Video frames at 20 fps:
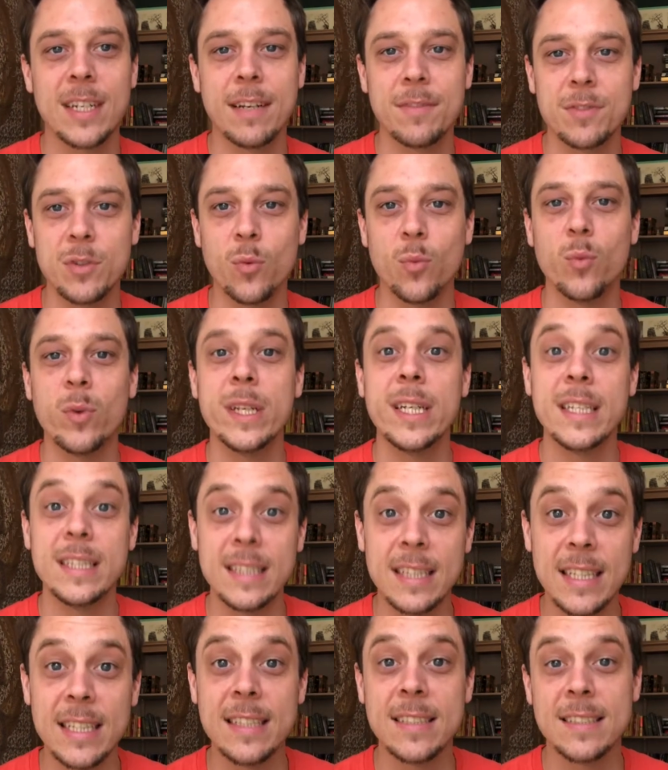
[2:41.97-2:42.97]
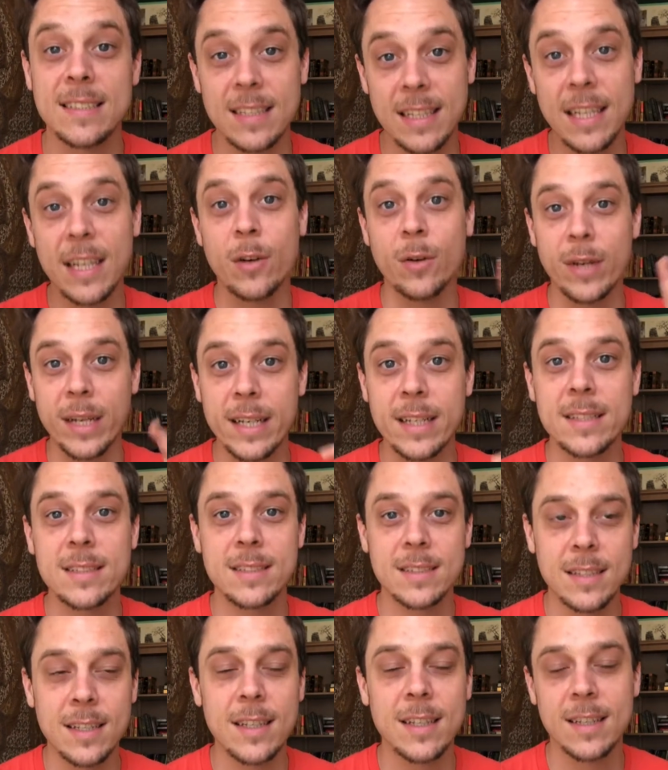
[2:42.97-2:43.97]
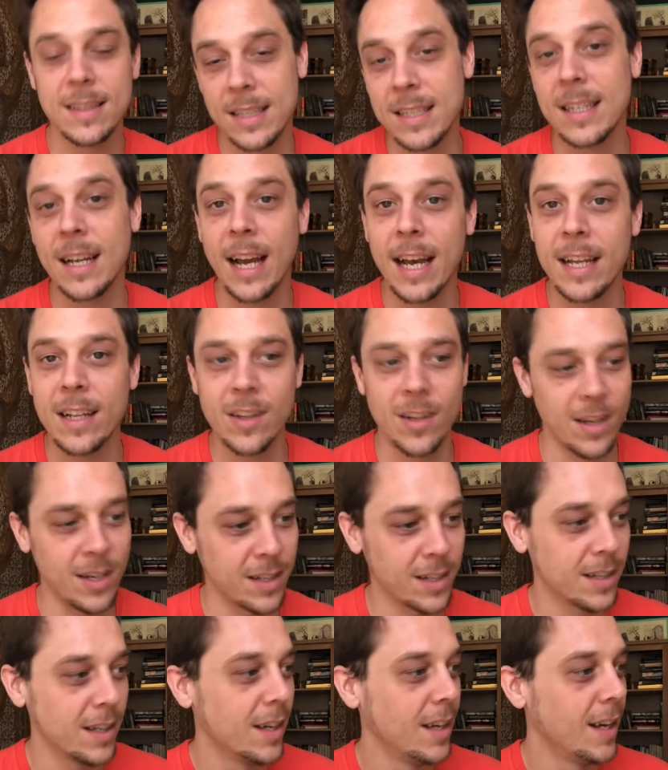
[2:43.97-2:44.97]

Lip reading: have to read these lyrics, the dialogue,